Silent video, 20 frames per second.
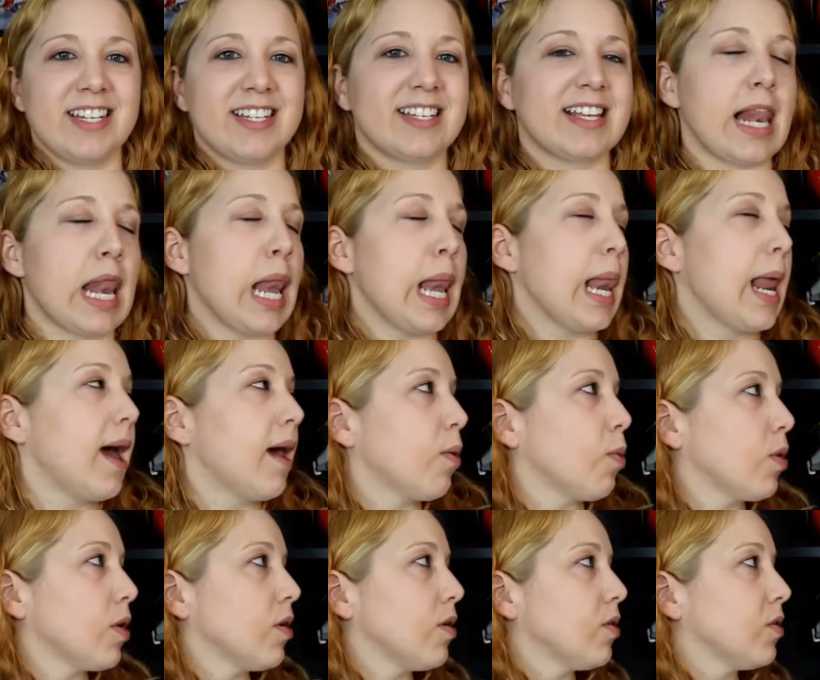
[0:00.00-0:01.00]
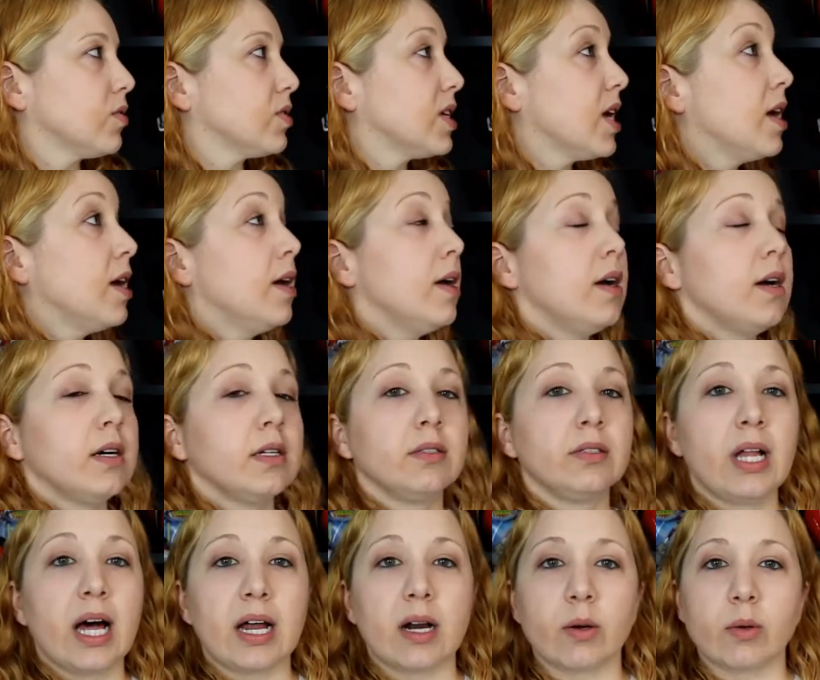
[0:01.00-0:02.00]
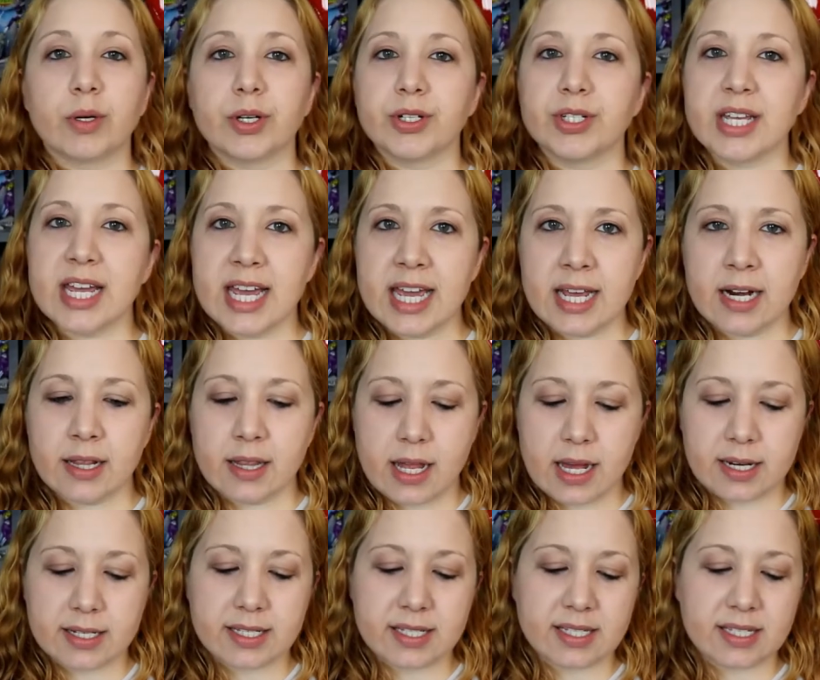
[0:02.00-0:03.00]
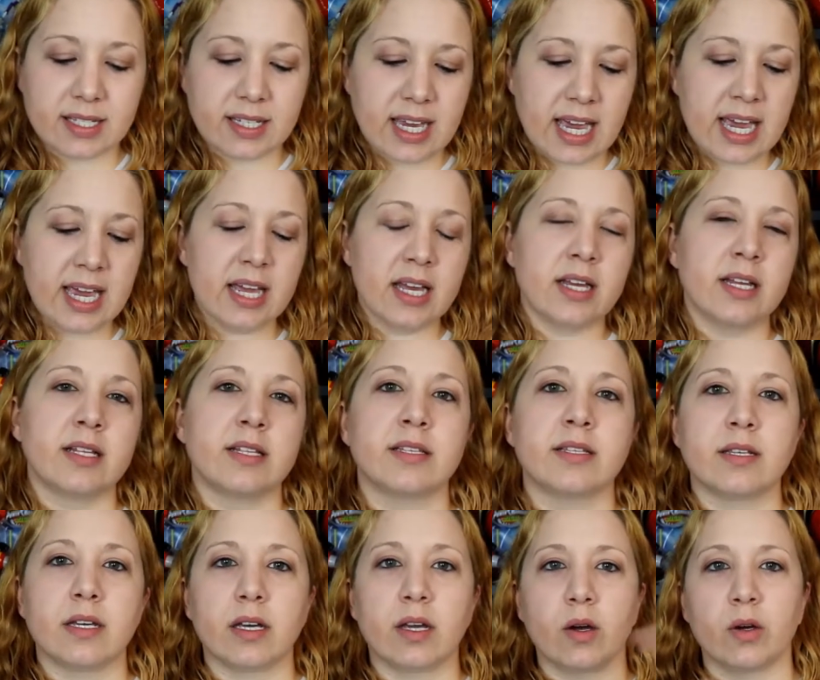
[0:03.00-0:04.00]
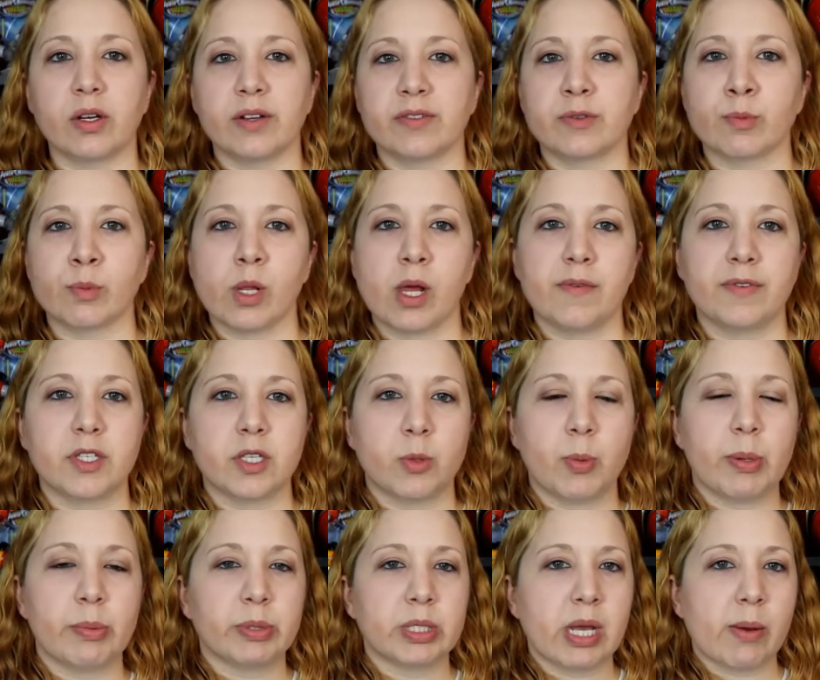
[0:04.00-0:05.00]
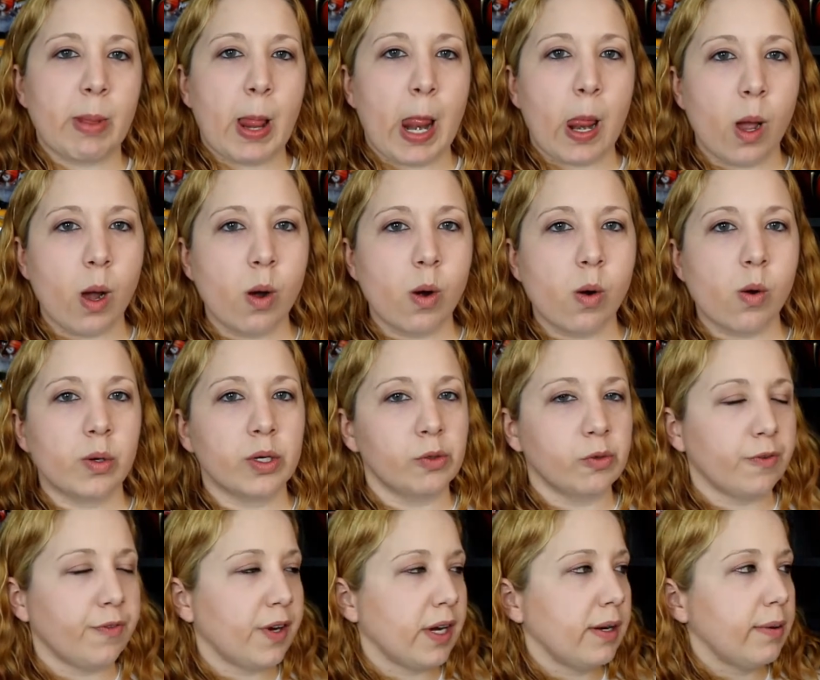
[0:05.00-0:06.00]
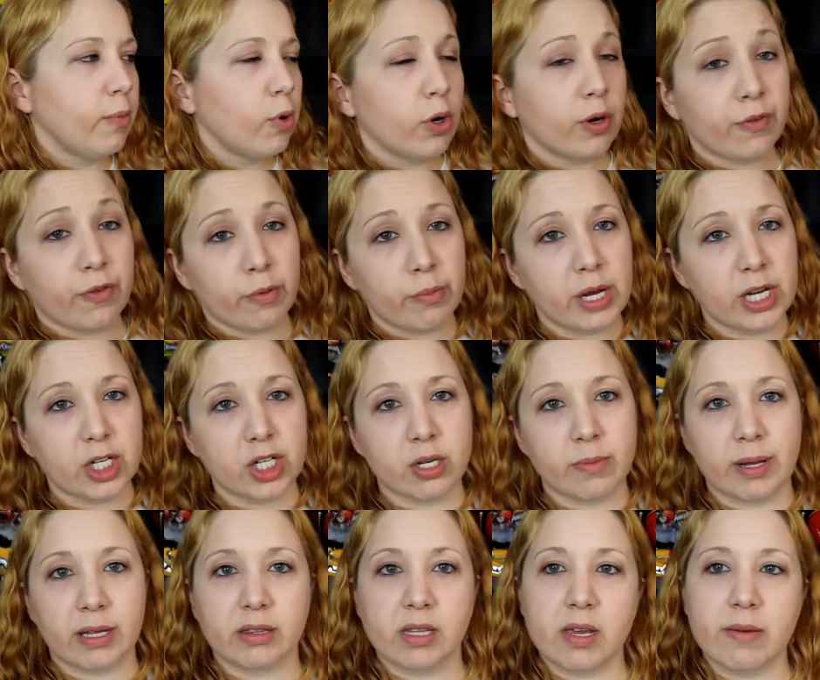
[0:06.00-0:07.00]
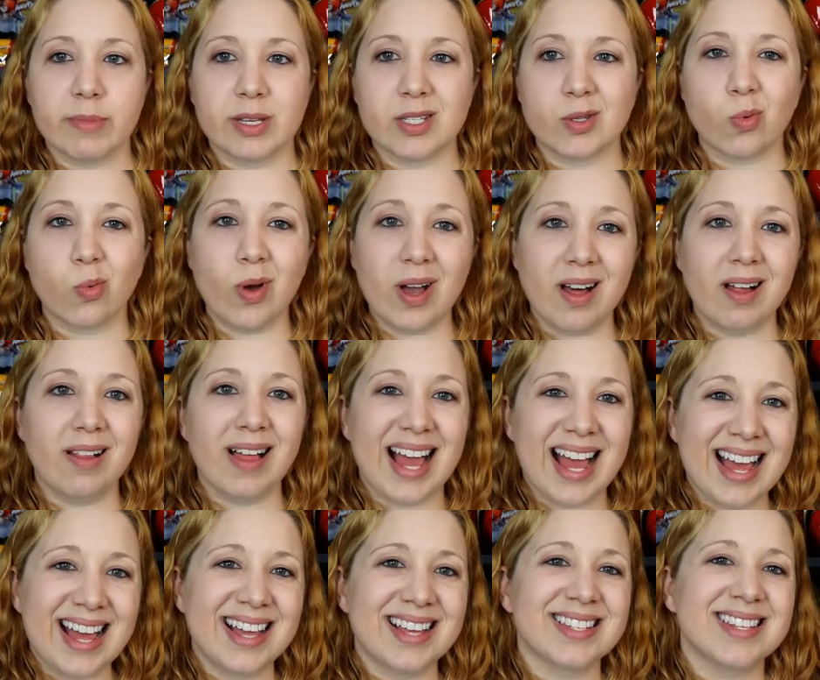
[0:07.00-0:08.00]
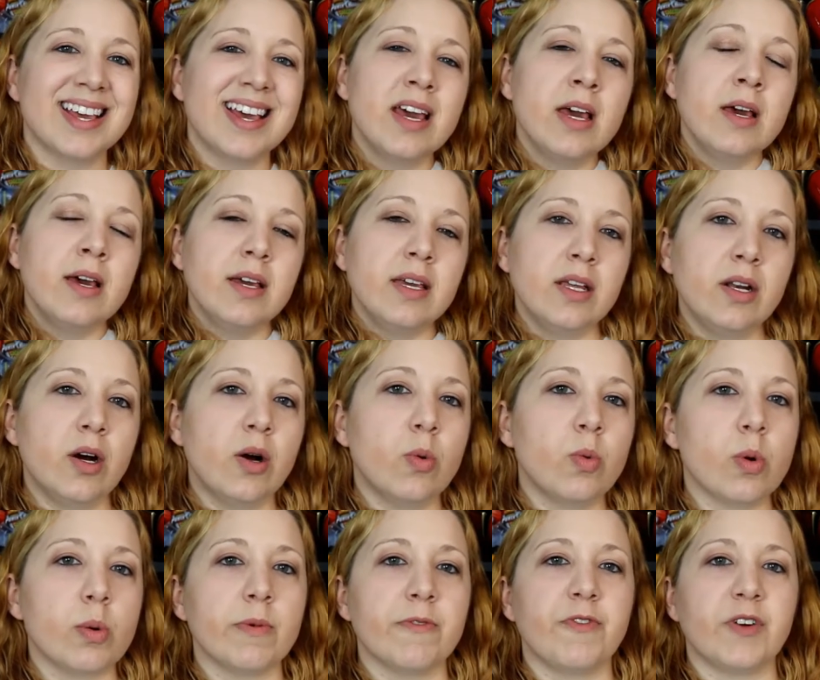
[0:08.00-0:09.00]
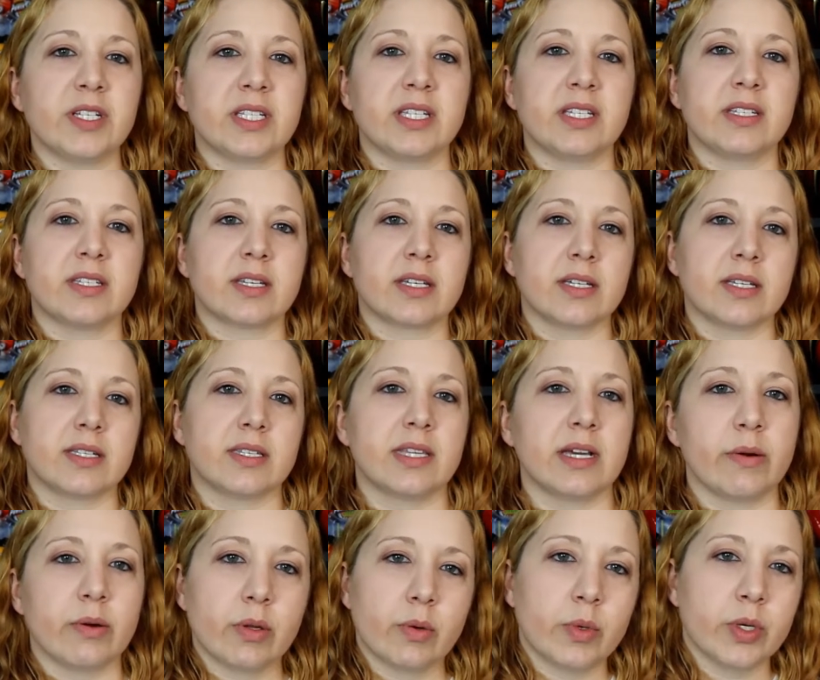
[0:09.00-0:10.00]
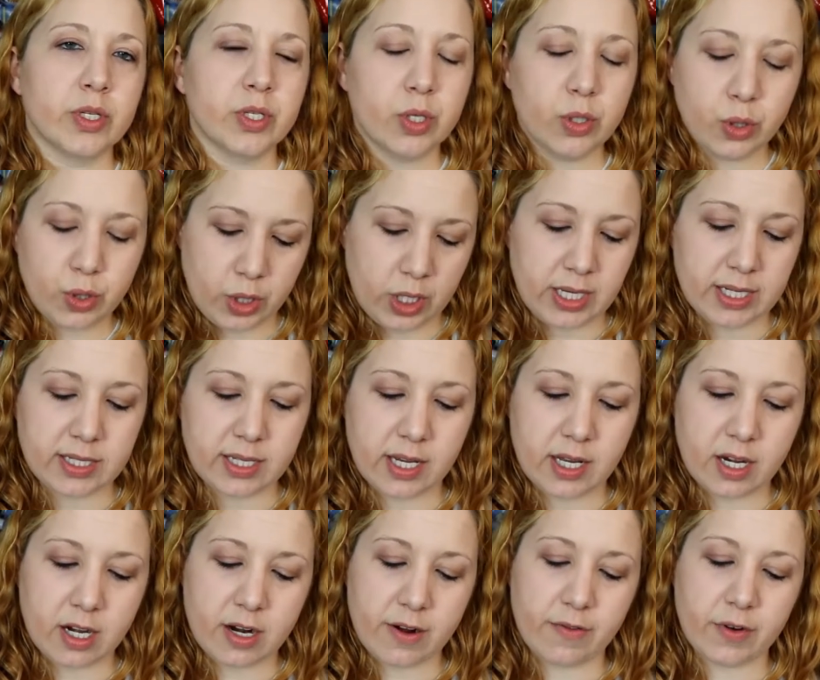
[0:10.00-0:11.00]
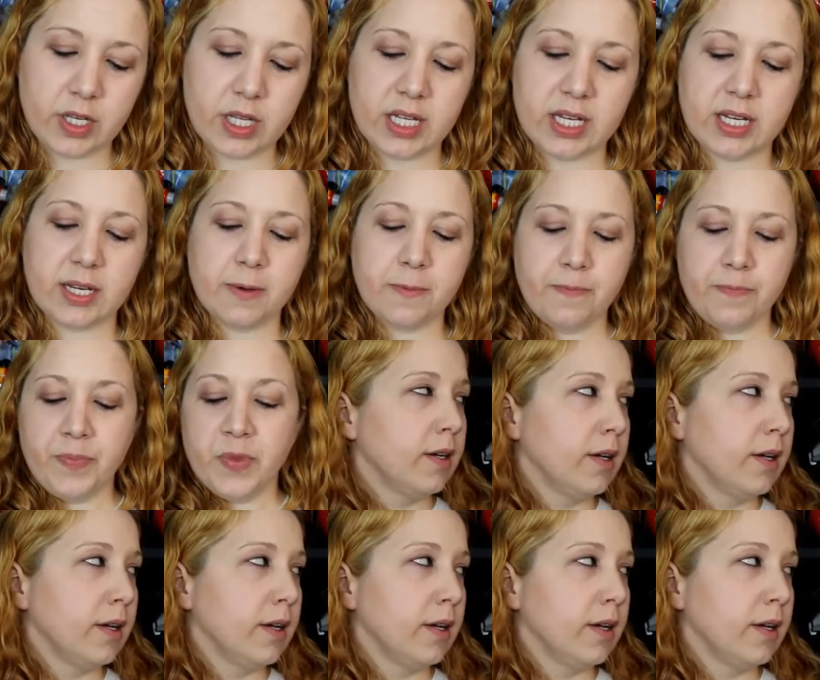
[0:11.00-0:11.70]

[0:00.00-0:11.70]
It's a lot of words a lot of words and a lot of scans. Go give some love to the people down below and you will find more information about them as well as, you know, Warm and Fuzzies because they are the ones who translated everything.